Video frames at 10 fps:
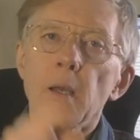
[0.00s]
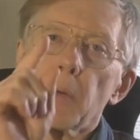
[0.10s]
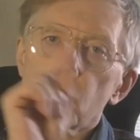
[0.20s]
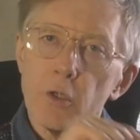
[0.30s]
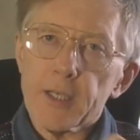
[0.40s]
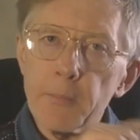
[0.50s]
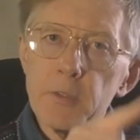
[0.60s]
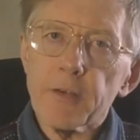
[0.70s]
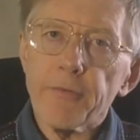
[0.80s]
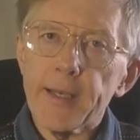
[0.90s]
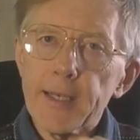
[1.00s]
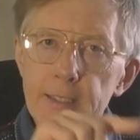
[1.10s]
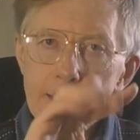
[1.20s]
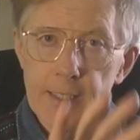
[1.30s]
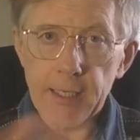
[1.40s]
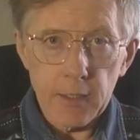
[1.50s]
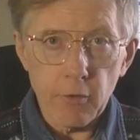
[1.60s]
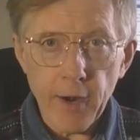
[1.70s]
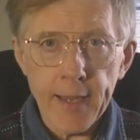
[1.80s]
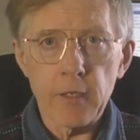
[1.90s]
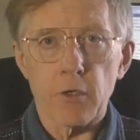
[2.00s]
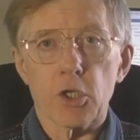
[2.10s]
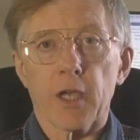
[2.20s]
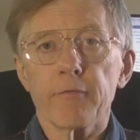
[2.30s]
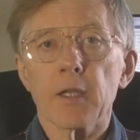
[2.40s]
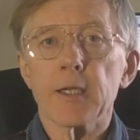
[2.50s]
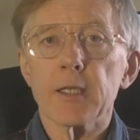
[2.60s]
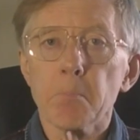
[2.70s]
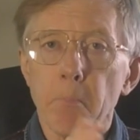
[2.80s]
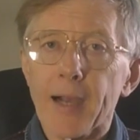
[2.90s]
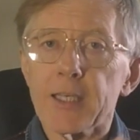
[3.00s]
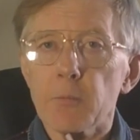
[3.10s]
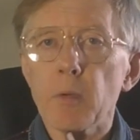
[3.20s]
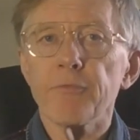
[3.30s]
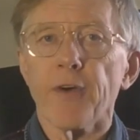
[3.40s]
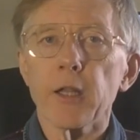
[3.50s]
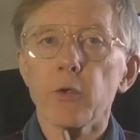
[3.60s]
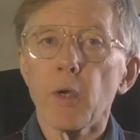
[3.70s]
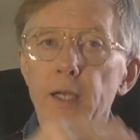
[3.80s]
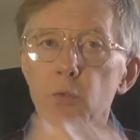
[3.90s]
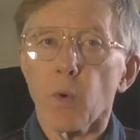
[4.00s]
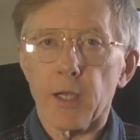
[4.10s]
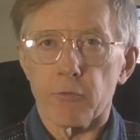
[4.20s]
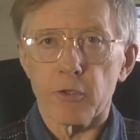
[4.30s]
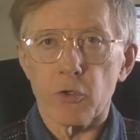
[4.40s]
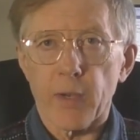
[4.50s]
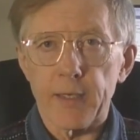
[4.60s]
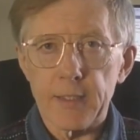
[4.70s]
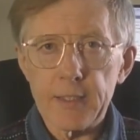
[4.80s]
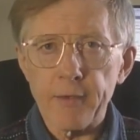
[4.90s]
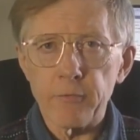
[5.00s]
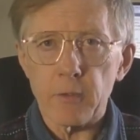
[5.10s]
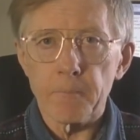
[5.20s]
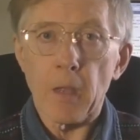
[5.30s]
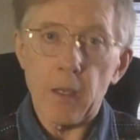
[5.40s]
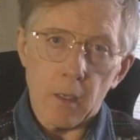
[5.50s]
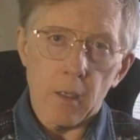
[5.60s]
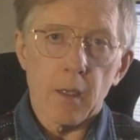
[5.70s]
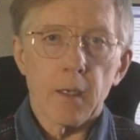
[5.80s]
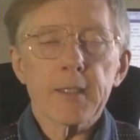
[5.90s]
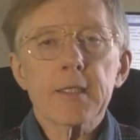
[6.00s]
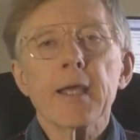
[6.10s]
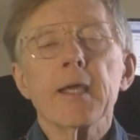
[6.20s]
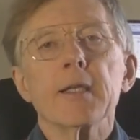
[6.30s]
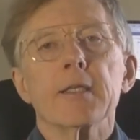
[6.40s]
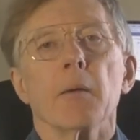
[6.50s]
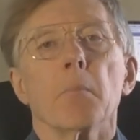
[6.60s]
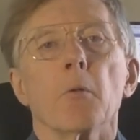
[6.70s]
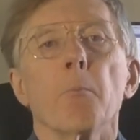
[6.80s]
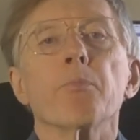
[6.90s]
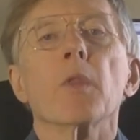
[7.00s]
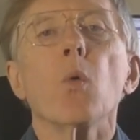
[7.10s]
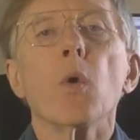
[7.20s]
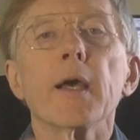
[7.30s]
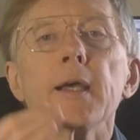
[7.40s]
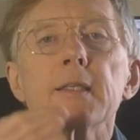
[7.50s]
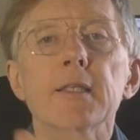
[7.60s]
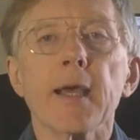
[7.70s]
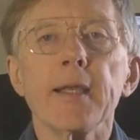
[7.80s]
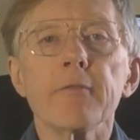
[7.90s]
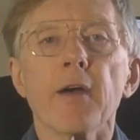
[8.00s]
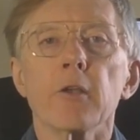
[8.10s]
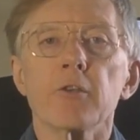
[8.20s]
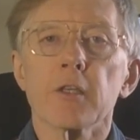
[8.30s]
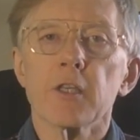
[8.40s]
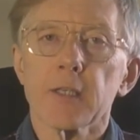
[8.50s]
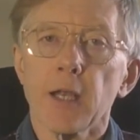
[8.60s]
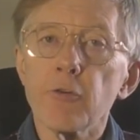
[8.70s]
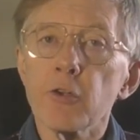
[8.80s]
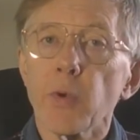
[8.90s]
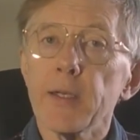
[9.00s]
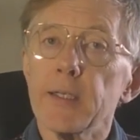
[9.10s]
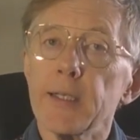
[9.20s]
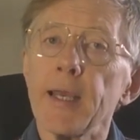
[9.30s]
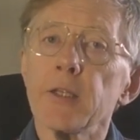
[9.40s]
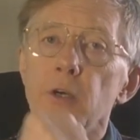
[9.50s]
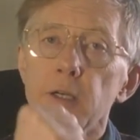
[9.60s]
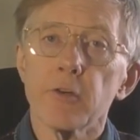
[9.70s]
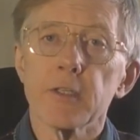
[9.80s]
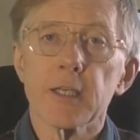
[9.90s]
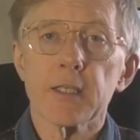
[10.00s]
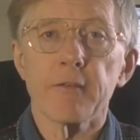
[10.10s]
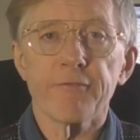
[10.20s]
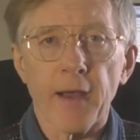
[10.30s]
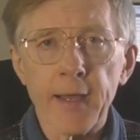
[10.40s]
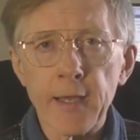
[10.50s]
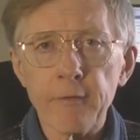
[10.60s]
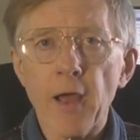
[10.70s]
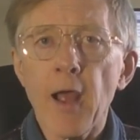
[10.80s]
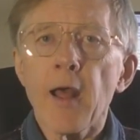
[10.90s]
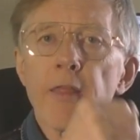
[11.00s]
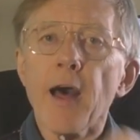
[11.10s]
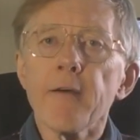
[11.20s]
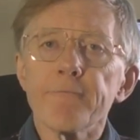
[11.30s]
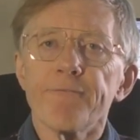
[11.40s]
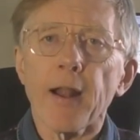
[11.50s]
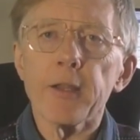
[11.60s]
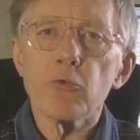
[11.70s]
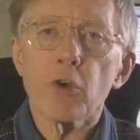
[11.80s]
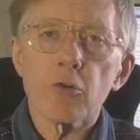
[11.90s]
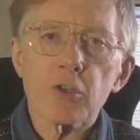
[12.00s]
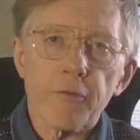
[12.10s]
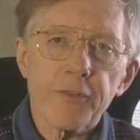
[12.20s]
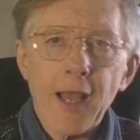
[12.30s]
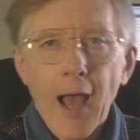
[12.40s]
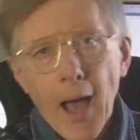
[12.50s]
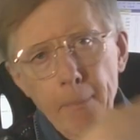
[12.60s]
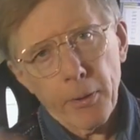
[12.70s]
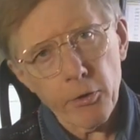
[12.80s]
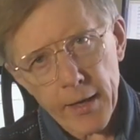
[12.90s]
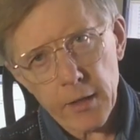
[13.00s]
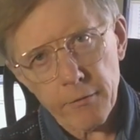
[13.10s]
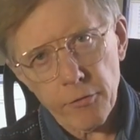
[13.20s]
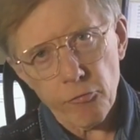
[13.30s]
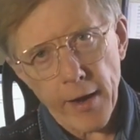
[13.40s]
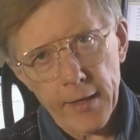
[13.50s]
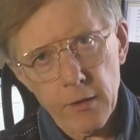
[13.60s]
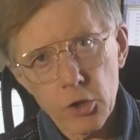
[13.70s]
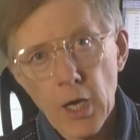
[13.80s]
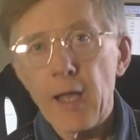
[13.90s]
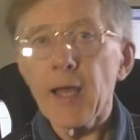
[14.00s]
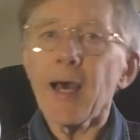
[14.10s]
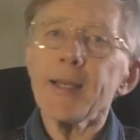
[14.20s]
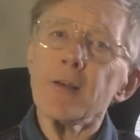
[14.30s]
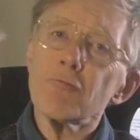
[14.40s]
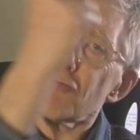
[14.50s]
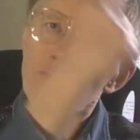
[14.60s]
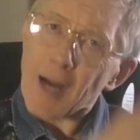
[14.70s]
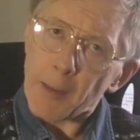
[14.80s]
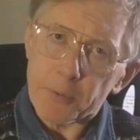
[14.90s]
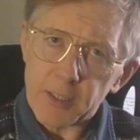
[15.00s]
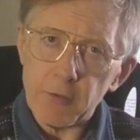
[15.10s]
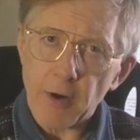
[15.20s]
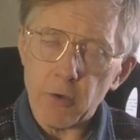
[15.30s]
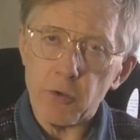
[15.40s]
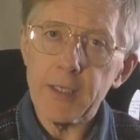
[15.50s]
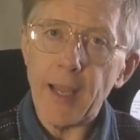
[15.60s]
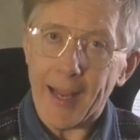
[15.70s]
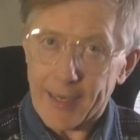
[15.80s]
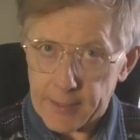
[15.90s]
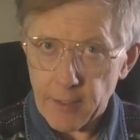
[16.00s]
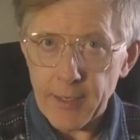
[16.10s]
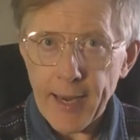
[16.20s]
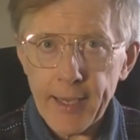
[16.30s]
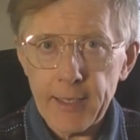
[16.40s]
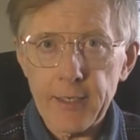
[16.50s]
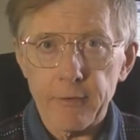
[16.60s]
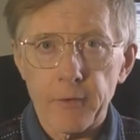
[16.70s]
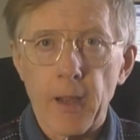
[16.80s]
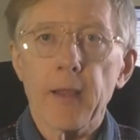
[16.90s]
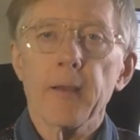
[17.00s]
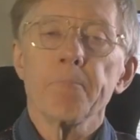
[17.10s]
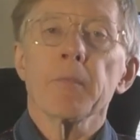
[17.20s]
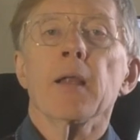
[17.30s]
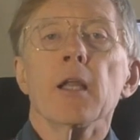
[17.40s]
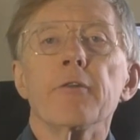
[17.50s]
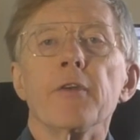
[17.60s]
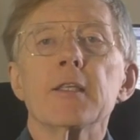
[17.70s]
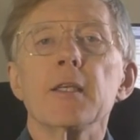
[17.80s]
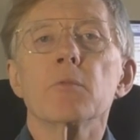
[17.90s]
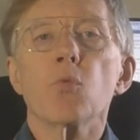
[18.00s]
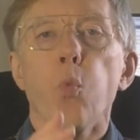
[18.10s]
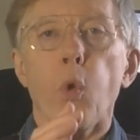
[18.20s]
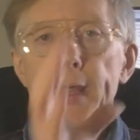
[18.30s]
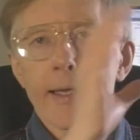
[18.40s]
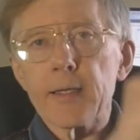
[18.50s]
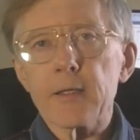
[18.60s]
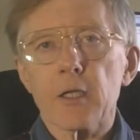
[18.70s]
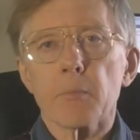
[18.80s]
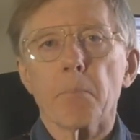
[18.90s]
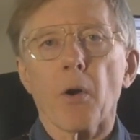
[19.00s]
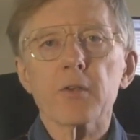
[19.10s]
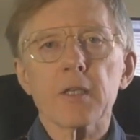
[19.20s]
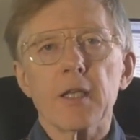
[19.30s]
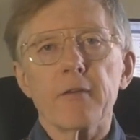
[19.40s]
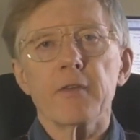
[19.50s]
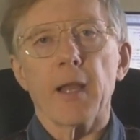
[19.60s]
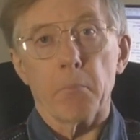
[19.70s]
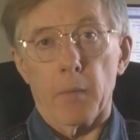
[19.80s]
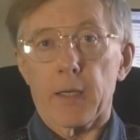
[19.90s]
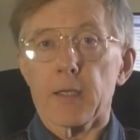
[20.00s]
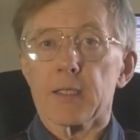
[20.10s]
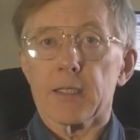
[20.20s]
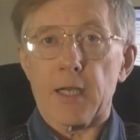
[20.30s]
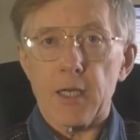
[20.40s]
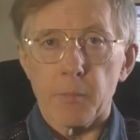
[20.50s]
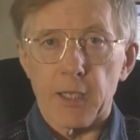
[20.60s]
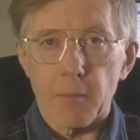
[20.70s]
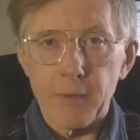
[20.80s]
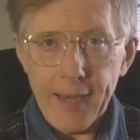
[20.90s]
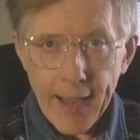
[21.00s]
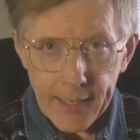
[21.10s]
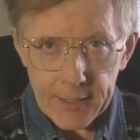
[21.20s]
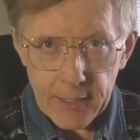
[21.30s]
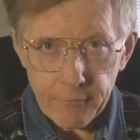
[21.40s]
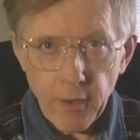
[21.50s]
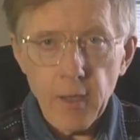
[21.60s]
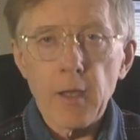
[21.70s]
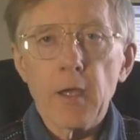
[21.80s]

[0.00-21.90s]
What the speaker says: But what happens if I exceed the range, given that its maximum value is 127? Let's take an example. When I assign a value such as 128 or 165, that value goes off the upper end of the range and it wraps around into the negative. Now, if it seems weird that a positive number can suddenly become negative,